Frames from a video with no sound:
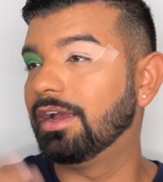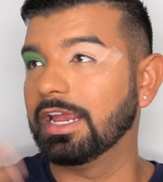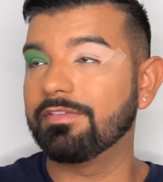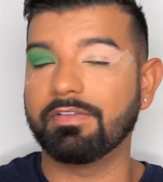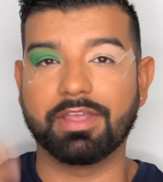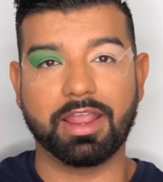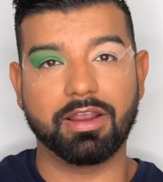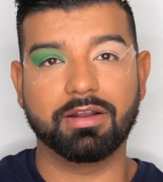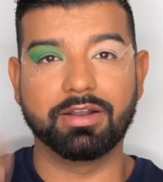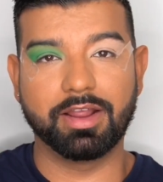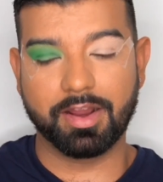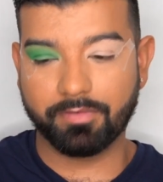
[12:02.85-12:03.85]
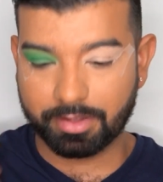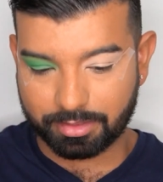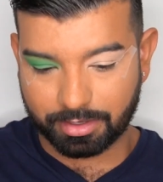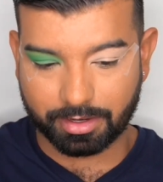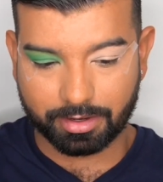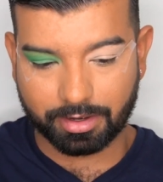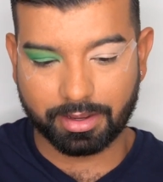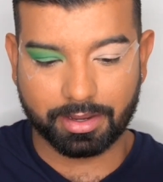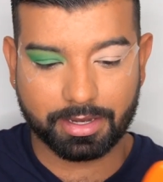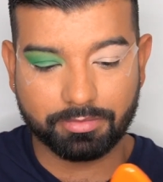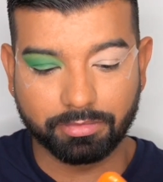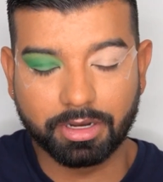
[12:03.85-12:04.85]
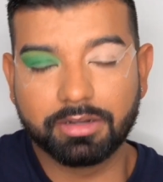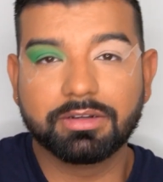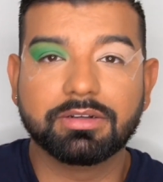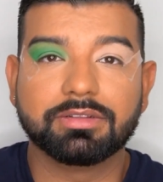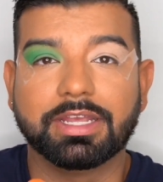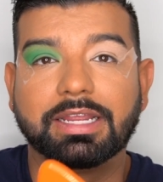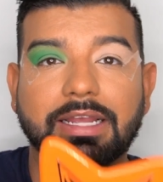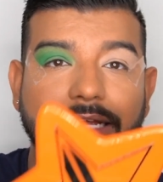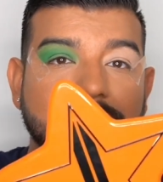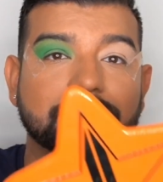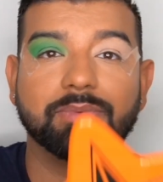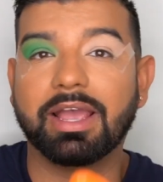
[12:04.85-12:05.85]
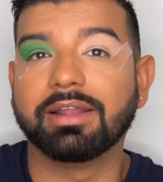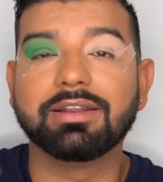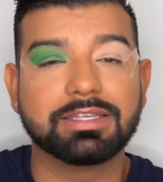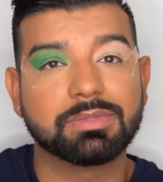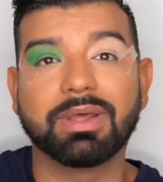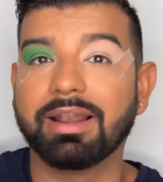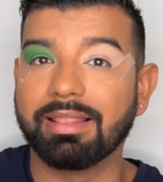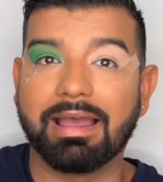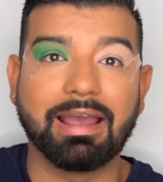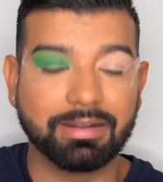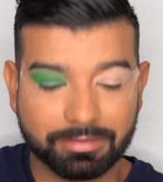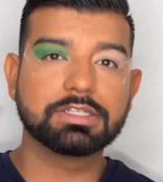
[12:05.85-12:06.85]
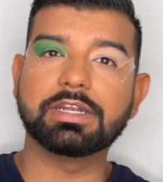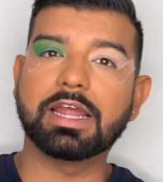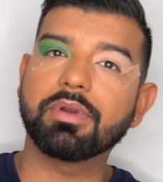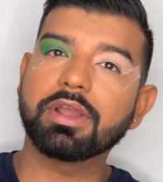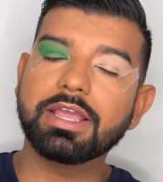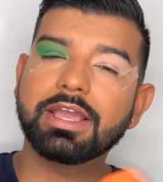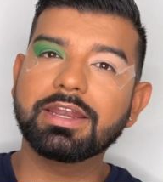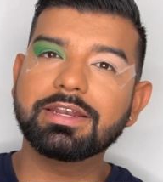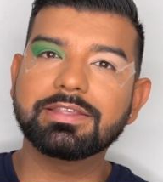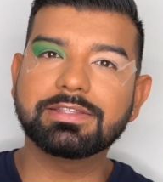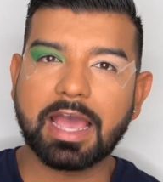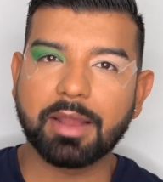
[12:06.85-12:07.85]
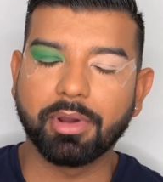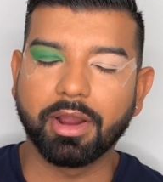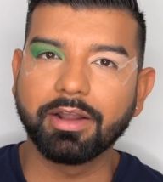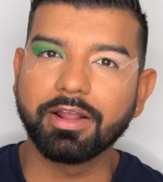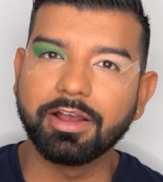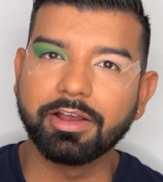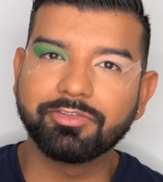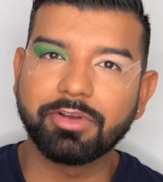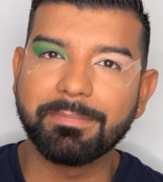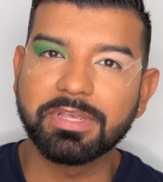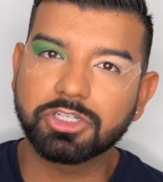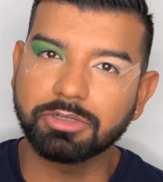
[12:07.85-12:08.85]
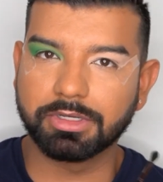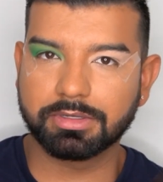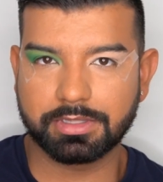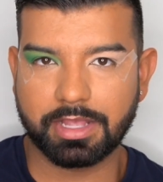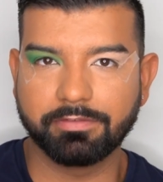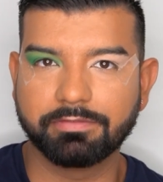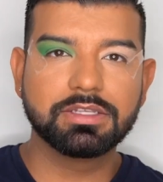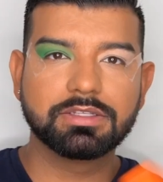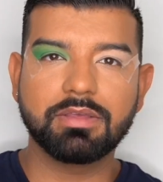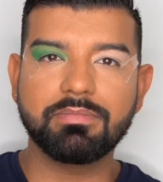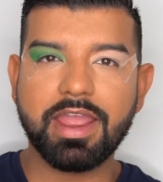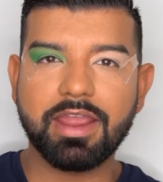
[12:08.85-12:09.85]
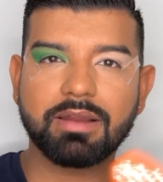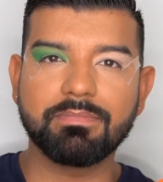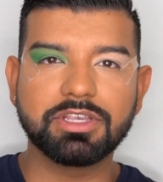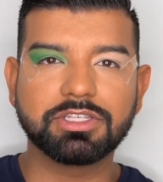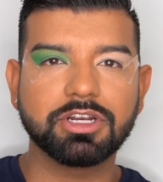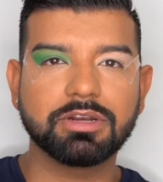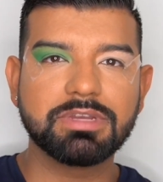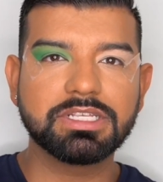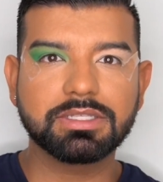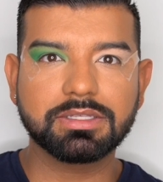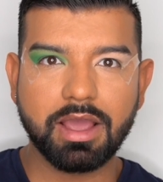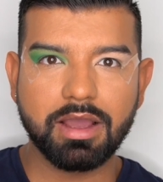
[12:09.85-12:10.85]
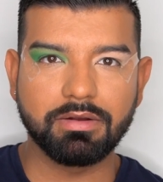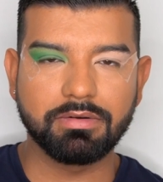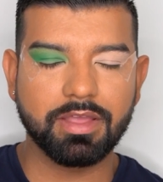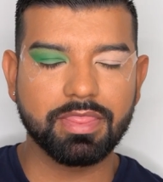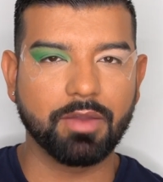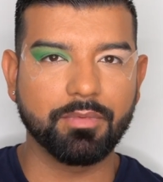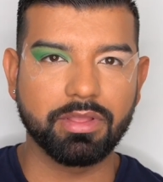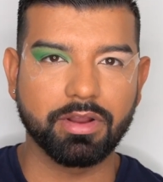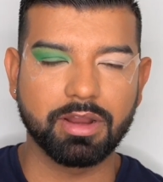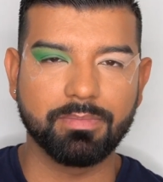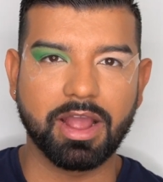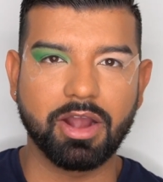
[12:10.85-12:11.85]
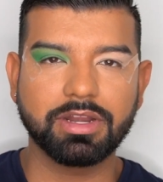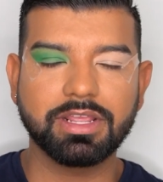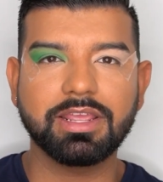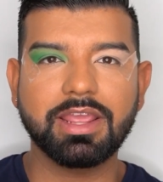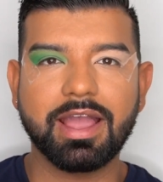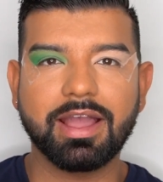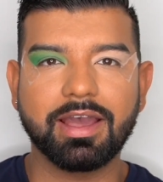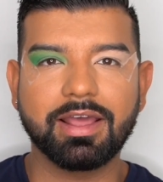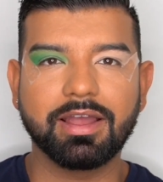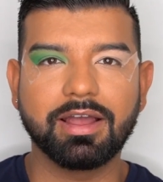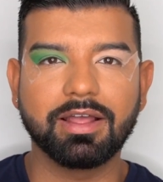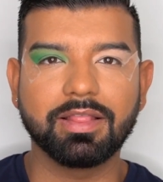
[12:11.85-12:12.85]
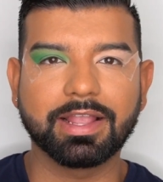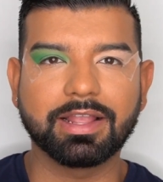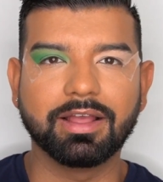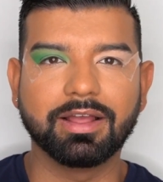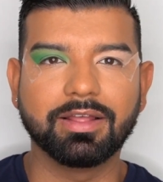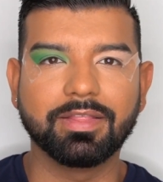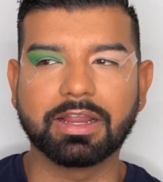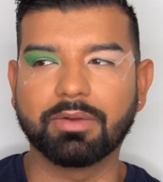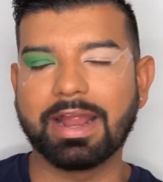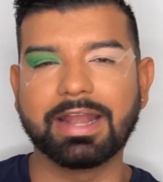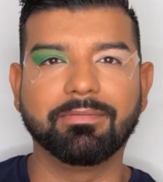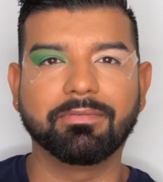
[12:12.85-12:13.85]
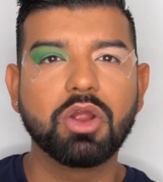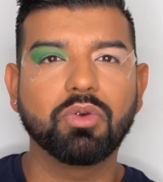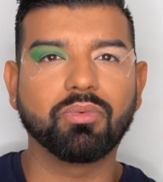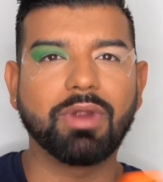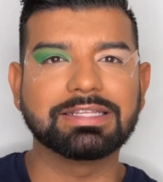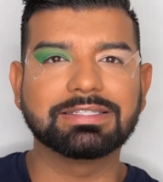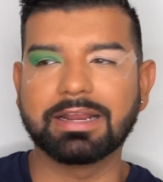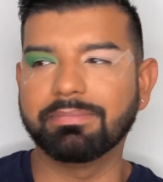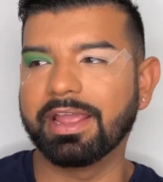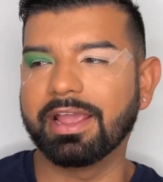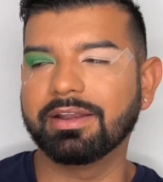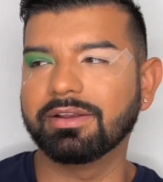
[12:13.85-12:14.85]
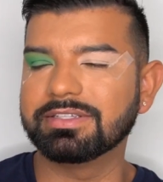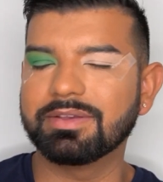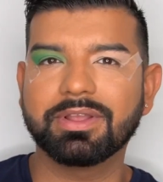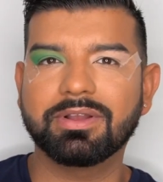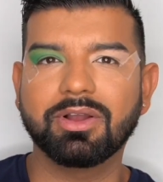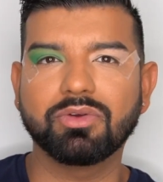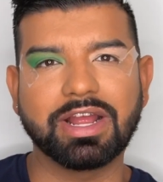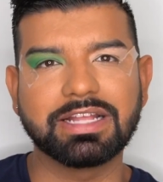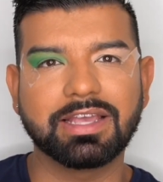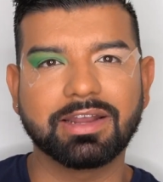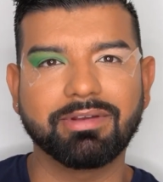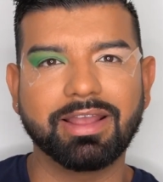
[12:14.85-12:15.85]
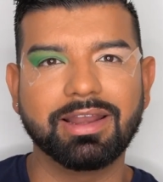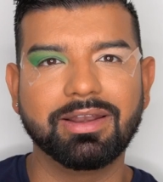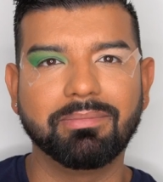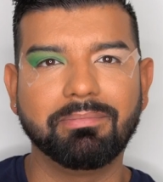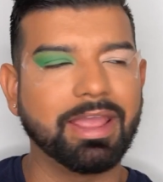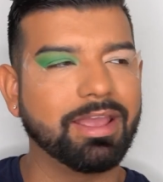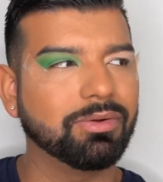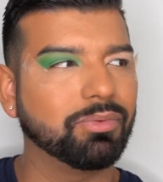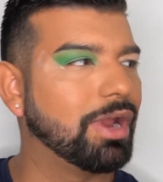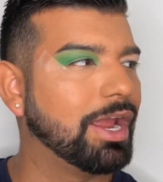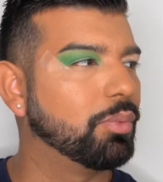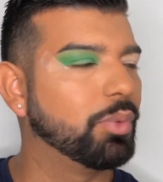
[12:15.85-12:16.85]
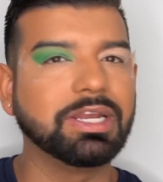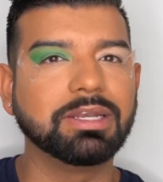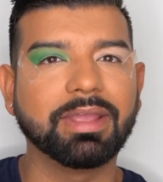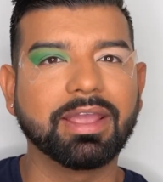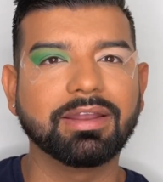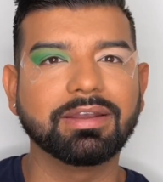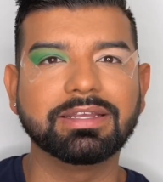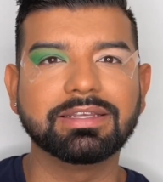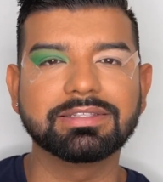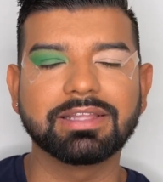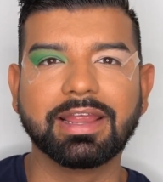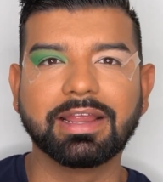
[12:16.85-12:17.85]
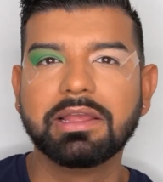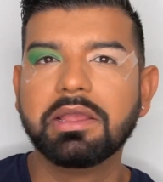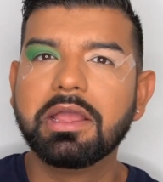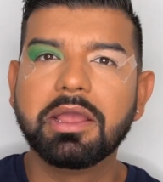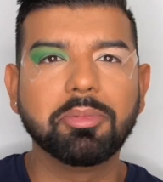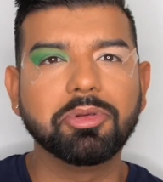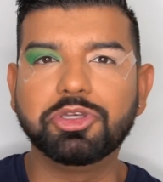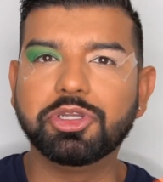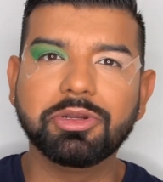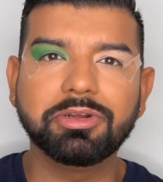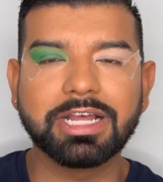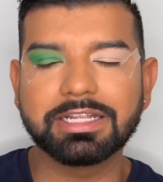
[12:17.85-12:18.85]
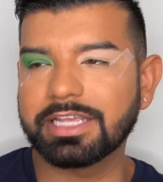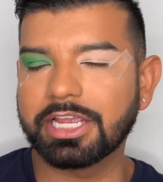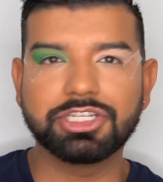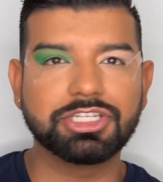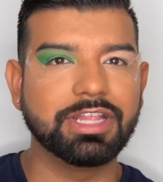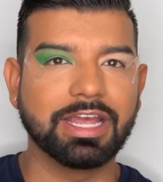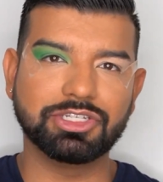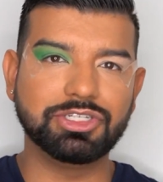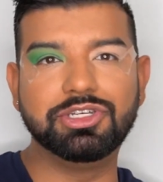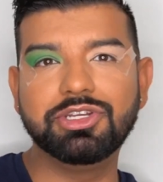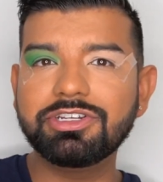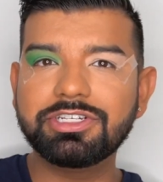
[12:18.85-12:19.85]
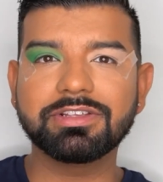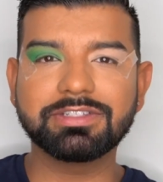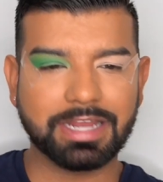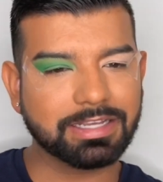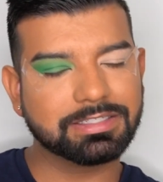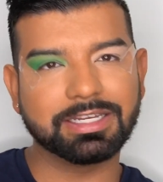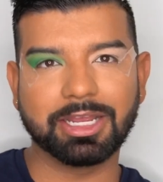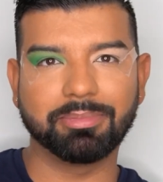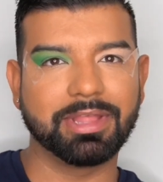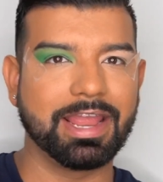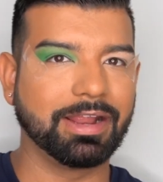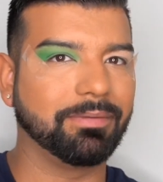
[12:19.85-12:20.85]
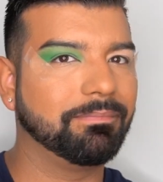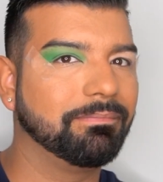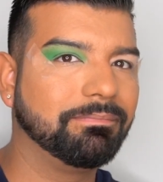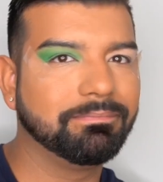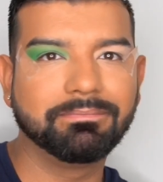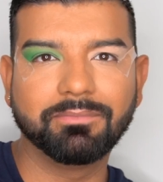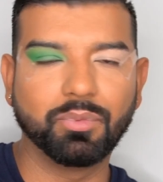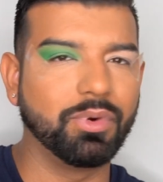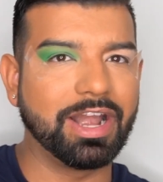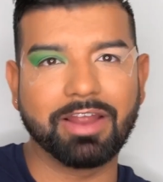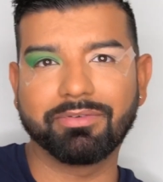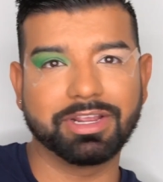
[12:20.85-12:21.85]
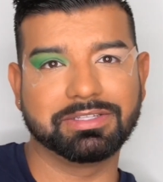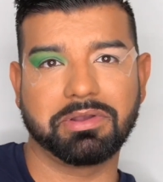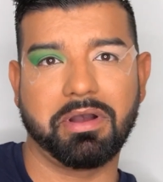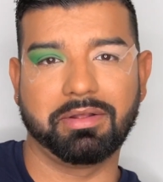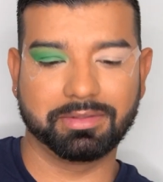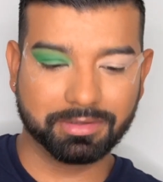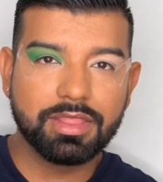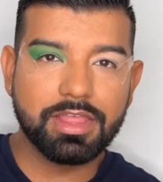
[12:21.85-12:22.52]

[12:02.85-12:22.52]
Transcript: I have the air on and everything. I run, like, I sweat a lot. So now we're gonna get into the sad part of Mr. Milk's life. So the mayor, Mr. Moscone, that we learned about, he had like a right-side man. Is that what they call it? Right-side man, right-winged man. His, like, dude that's, like, that dude chills next to him, like, whatever he's called.